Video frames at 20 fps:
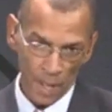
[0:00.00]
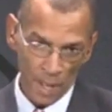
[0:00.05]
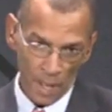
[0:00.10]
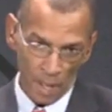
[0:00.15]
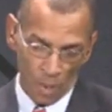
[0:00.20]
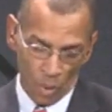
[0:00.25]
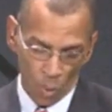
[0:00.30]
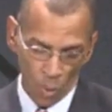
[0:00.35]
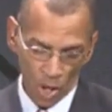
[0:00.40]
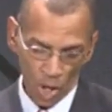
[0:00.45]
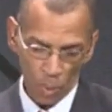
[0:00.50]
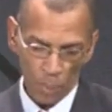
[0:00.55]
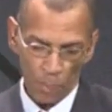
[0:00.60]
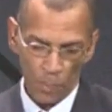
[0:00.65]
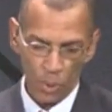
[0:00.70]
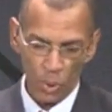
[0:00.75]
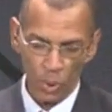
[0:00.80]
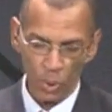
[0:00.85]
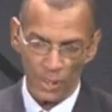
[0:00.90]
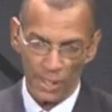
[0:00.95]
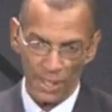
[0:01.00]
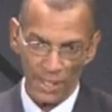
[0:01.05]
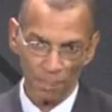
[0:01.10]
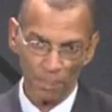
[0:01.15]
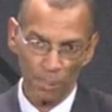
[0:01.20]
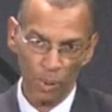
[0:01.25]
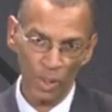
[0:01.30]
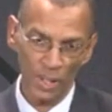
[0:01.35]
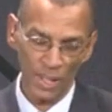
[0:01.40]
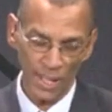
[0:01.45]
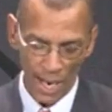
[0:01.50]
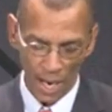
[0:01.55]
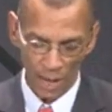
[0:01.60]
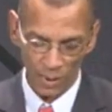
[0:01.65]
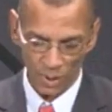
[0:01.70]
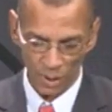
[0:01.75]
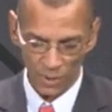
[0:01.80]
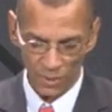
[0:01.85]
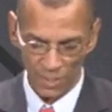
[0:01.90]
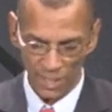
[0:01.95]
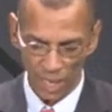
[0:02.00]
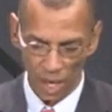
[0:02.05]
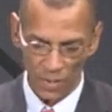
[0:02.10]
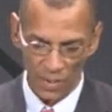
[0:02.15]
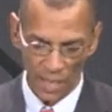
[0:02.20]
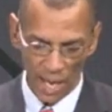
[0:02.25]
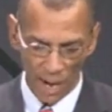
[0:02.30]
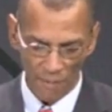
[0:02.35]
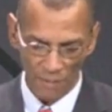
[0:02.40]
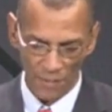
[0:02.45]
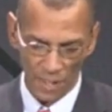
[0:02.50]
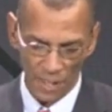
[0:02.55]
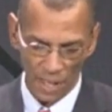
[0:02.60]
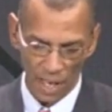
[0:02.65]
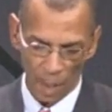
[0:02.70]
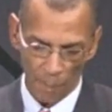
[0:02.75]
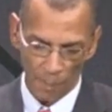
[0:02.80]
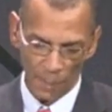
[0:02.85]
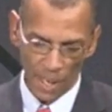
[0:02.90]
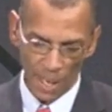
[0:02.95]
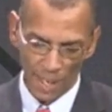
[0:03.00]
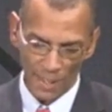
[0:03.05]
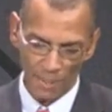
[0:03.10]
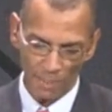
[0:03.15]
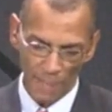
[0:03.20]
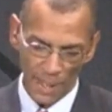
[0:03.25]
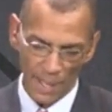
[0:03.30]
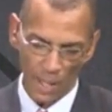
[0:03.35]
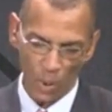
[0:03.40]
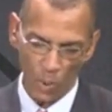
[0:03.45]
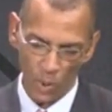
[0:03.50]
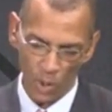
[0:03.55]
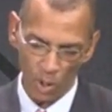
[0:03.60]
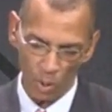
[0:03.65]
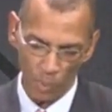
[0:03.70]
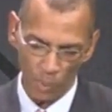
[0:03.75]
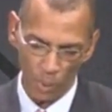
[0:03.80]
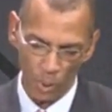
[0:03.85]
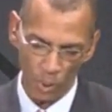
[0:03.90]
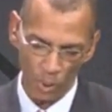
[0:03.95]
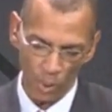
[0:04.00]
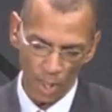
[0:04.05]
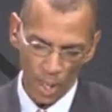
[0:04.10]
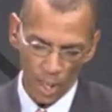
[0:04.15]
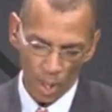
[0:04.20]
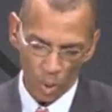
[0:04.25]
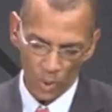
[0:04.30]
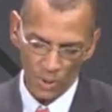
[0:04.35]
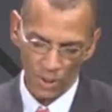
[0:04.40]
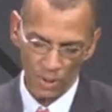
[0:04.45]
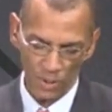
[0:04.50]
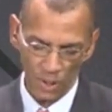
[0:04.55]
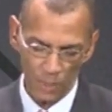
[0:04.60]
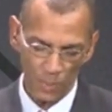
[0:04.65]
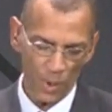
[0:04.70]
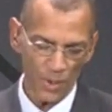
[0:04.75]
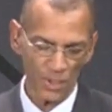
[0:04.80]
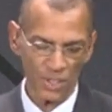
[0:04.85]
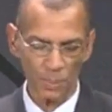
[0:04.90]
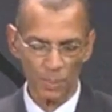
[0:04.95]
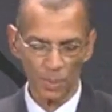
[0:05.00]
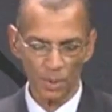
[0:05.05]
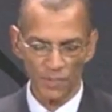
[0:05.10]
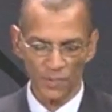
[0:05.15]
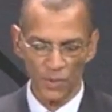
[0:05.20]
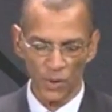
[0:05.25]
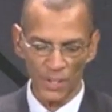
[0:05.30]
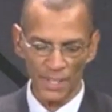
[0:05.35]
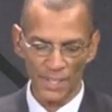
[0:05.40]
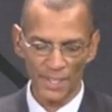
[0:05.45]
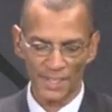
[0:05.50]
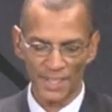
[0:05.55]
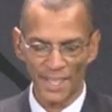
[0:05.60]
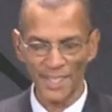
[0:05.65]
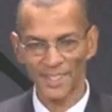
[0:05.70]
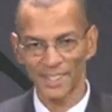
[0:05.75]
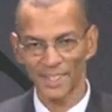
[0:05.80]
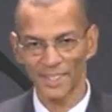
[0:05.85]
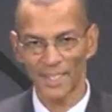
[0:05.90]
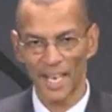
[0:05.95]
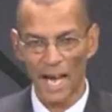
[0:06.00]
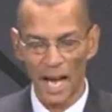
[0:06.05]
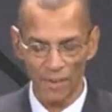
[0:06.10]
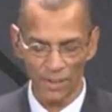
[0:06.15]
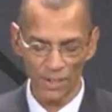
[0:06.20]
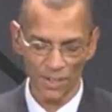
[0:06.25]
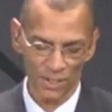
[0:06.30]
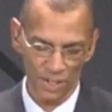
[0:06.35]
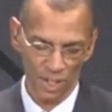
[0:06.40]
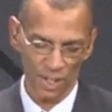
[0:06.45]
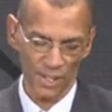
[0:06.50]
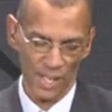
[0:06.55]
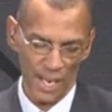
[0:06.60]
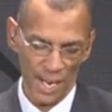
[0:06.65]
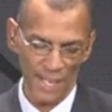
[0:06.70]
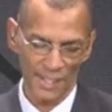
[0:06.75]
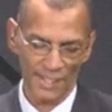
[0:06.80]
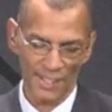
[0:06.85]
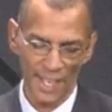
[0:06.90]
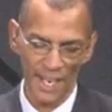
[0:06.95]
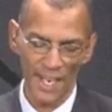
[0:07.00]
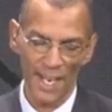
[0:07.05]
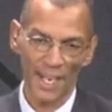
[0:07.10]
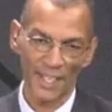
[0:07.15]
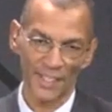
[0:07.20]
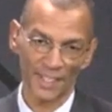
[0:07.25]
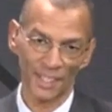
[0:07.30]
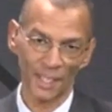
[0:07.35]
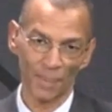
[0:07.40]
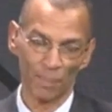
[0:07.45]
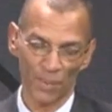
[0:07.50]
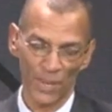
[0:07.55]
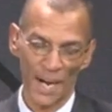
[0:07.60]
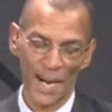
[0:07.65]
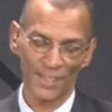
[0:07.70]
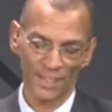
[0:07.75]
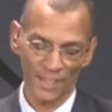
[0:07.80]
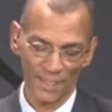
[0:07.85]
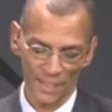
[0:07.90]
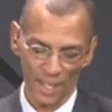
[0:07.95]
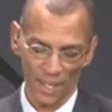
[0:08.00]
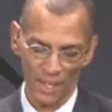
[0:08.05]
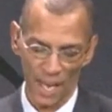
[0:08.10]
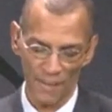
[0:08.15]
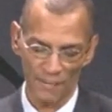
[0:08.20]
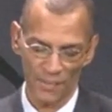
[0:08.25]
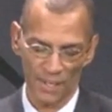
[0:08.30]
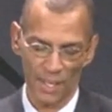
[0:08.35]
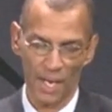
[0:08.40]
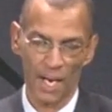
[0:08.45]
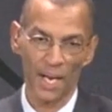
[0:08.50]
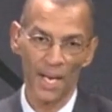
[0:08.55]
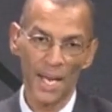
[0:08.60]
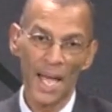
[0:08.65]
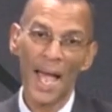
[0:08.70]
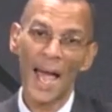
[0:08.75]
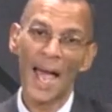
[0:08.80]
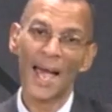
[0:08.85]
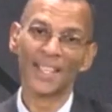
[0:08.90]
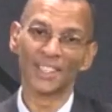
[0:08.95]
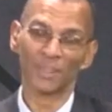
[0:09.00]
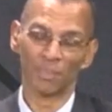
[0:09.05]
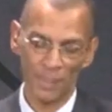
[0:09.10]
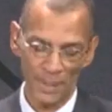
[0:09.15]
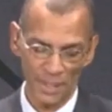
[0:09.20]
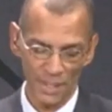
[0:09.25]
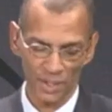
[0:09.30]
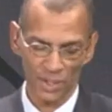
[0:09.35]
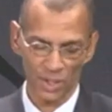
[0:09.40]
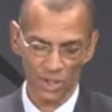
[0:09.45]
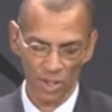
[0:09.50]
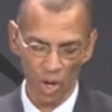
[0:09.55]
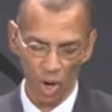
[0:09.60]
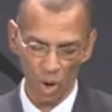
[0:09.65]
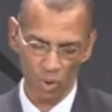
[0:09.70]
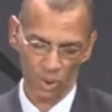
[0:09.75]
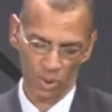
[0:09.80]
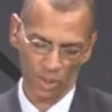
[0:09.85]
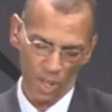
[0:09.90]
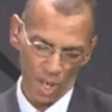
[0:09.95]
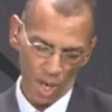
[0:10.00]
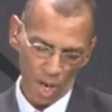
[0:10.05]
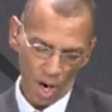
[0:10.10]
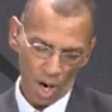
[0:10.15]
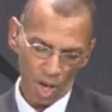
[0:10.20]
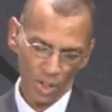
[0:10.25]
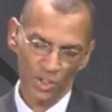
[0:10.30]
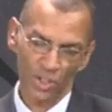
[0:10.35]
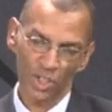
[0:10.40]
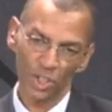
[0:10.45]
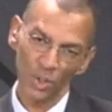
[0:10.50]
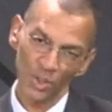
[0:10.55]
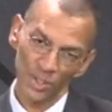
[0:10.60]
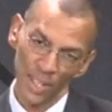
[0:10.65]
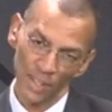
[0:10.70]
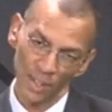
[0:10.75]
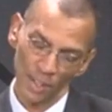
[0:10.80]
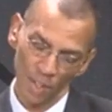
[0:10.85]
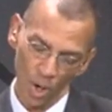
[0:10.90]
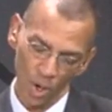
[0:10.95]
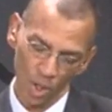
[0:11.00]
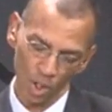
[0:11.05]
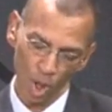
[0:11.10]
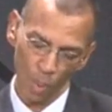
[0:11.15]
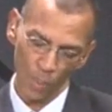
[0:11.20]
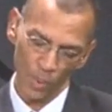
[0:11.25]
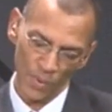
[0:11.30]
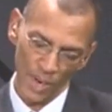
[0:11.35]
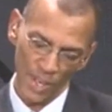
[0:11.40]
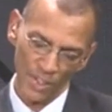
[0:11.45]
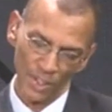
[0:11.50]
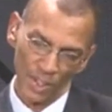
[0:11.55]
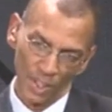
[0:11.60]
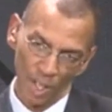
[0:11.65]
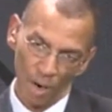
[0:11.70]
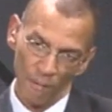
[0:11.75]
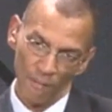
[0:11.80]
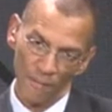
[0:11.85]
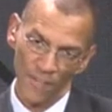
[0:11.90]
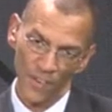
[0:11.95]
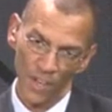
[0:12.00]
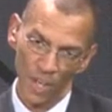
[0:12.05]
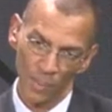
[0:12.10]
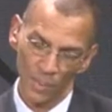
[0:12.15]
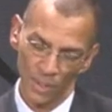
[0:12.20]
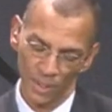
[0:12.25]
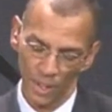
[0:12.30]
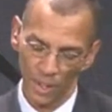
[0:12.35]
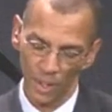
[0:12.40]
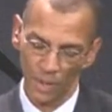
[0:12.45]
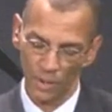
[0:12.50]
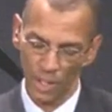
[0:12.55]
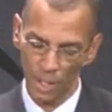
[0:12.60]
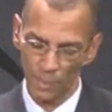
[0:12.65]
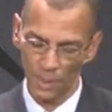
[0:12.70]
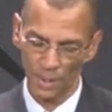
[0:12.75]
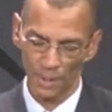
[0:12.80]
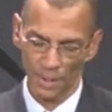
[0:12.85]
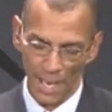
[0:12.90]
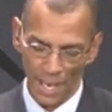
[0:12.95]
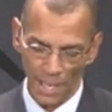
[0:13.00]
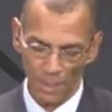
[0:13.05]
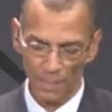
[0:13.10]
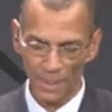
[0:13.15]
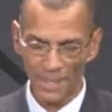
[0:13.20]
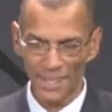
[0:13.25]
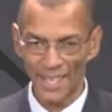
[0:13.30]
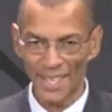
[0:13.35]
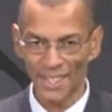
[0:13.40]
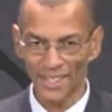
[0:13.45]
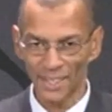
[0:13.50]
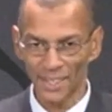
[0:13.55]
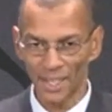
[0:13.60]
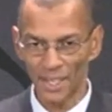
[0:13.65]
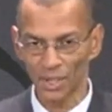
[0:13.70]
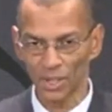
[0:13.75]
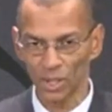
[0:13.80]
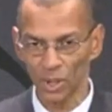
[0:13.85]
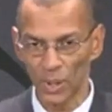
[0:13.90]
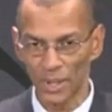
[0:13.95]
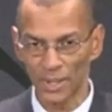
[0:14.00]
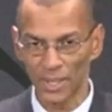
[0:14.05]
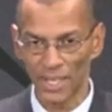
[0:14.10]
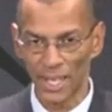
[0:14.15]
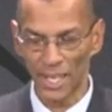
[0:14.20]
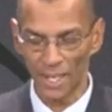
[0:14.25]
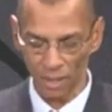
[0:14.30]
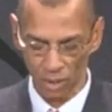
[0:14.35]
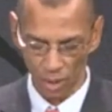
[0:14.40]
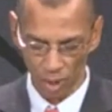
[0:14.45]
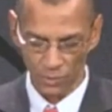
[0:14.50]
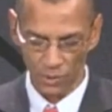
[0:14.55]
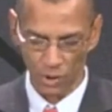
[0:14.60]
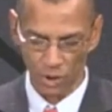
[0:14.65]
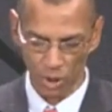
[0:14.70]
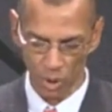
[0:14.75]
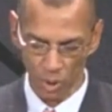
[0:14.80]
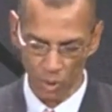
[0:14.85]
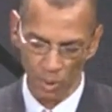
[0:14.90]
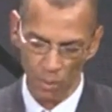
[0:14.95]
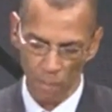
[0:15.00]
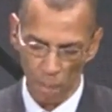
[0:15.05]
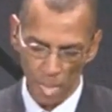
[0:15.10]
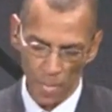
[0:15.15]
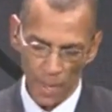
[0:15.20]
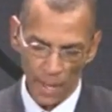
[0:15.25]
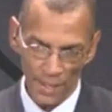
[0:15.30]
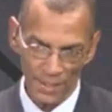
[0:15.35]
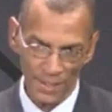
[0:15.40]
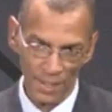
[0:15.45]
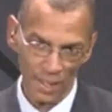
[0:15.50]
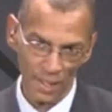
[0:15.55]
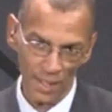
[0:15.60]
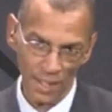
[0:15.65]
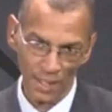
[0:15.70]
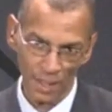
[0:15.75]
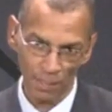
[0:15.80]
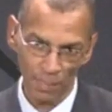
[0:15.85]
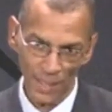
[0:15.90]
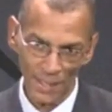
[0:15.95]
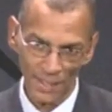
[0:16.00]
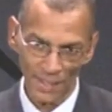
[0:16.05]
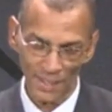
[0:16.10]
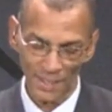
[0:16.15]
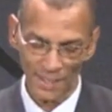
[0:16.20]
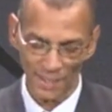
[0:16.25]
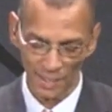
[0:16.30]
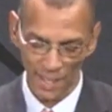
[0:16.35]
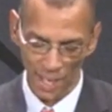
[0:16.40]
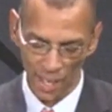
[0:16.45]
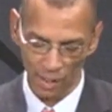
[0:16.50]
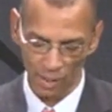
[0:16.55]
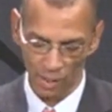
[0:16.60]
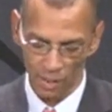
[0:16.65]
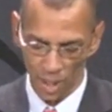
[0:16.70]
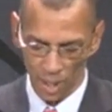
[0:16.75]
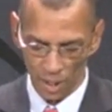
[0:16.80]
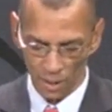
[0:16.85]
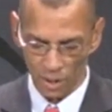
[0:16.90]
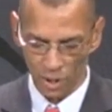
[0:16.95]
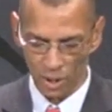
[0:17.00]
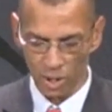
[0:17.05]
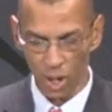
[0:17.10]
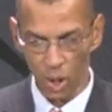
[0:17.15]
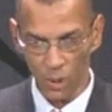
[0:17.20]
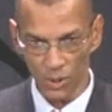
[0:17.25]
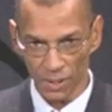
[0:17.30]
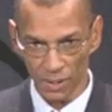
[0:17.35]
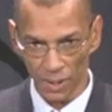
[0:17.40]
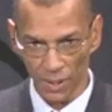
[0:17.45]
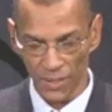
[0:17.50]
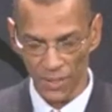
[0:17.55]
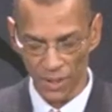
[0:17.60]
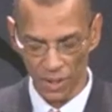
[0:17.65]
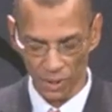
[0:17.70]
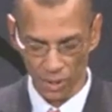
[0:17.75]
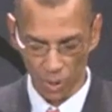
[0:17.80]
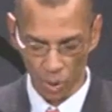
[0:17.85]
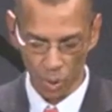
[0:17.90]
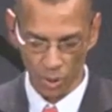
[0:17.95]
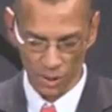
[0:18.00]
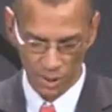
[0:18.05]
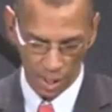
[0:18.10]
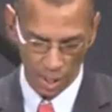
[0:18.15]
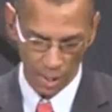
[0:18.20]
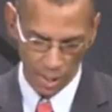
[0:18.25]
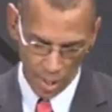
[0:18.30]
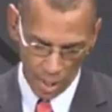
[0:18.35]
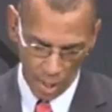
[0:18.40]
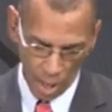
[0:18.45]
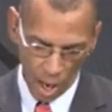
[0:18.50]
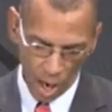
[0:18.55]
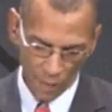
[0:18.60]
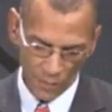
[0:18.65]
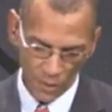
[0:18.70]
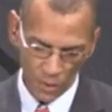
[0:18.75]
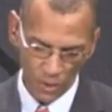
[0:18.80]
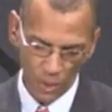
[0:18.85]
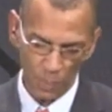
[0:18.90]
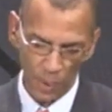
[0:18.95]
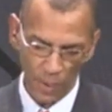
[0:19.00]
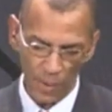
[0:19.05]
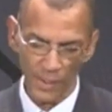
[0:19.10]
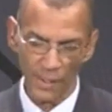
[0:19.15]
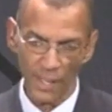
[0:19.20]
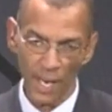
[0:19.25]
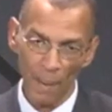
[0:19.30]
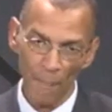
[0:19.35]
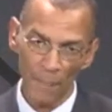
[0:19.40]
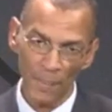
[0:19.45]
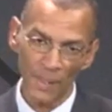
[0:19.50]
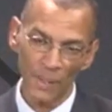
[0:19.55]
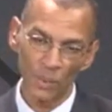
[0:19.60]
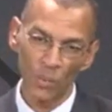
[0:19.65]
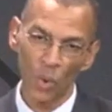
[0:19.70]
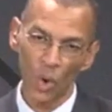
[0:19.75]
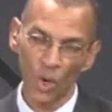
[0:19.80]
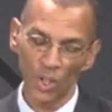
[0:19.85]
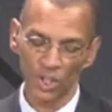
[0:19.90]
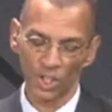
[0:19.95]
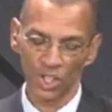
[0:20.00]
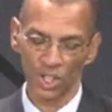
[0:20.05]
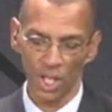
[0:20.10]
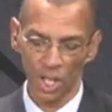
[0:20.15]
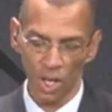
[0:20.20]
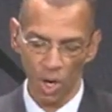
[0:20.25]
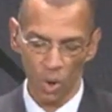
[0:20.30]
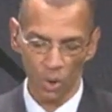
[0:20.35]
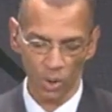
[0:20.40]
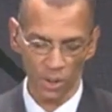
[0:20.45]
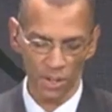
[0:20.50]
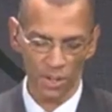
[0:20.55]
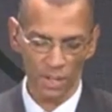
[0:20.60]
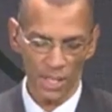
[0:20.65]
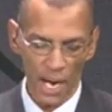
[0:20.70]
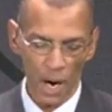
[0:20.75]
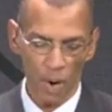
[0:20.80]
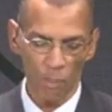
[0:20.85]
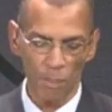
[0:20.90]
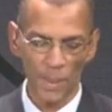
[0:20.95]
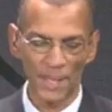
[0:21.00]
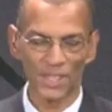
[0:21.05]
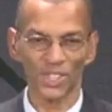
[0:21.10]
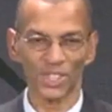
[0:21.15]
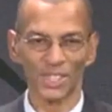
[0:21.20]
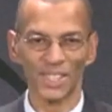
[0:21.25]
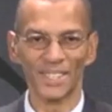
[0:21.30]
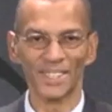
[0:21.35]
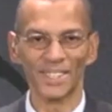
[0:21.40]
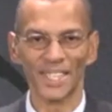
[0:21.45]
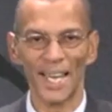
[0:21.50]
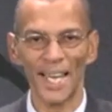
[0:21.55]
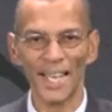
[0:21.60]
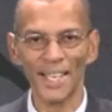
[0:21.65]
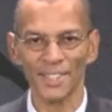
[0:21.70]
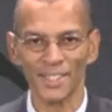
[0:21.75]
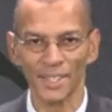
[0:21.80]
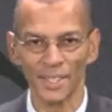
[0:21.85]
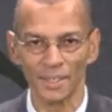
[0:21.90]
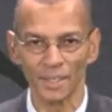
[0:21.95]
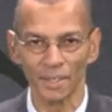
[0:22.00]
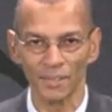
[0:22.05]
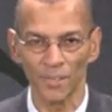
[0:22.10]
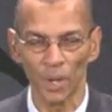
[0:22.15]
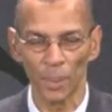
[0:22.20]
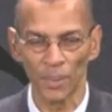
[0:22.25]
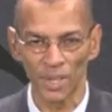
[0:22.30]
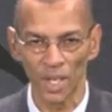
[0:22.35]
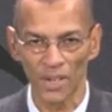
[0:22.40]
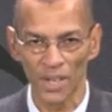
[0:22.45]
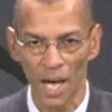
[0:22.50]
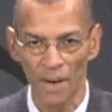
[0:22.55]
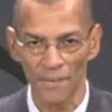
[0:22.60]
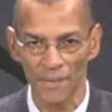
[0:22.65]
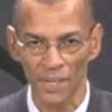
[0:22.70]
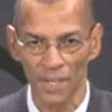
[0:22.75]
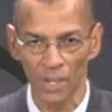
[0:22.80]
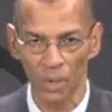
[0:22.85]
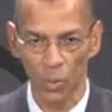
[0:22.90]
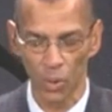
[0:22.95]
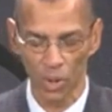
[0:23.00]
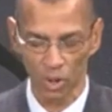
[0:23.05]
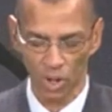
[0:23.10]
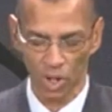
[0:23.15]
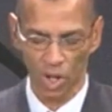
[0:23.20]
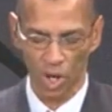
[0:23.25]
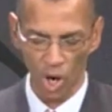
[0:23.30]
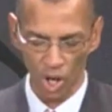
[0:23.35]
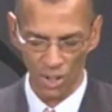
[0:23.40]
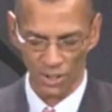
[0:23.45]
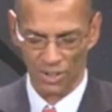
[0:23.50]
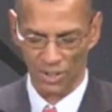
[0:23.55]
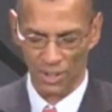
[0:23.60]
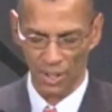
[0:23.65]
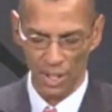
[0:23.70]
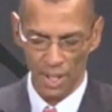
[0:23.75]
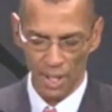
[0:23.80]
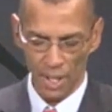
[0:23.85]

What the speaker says: Whirlpool is pulling out of South Africa. Appliance maker Whirlpool, which is responsible for Indesit, Ariston and KIC brands in South Africa, has been sold. On Tuesday, the local operation confirmed an agreement had been entered into at the end of June and said it expects the sale to close in the third quarter after its parent company warned shareholders how much its exit from South Africa will cost.